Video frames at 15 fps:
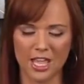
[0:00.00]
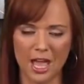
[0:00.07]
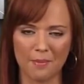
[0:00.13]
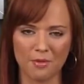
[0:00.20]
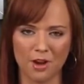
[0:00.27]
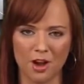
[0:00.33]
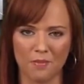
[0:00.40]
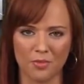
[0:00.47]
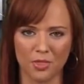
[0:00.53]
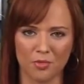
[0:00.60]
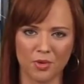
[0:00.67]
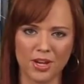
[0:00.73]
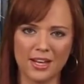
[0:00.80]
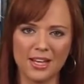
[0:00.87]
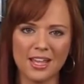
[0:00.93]
Capcom
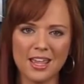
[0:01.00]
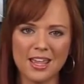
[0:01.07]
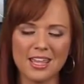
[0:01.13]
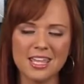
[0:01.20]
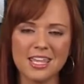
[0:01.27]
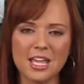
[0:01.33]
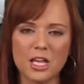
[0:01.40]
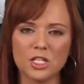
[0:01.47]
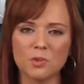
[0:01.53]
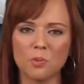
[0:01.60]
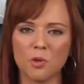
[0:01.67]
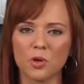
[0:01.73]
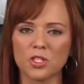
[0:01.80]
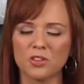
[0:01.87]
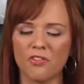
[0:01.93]
3, EA
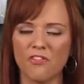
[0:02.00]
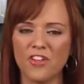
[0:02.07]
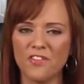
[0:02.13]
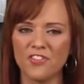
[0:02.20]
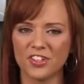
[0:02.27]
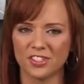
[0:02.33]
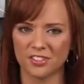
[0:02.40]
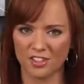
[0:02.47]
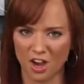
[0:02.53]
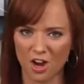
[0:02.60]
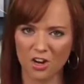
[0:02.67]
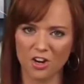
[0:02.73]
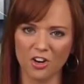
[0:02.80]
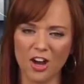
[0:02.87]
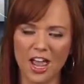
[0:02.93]
Sports FIFA
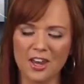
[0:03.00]
Soccer,